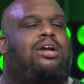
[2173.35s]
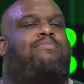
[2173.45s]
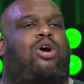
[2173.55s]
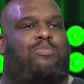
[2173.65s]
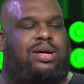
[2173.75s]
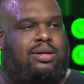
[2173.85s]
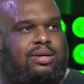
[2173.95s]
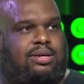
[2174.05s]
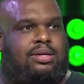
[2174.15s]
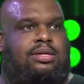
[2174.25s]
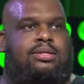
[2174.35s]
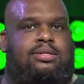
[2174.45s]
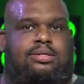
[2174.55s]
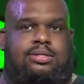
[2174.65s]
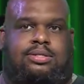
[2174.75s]
in a moment.
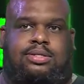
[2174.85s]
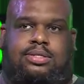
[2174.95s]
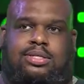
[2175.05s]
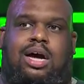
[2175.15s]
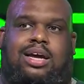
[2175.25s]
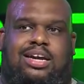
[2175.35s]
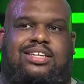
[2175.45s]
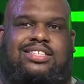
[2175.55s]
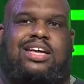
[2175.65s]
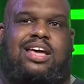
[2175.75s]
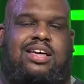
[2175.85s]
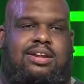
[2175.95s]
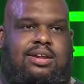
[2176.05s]
Stuck in a sin.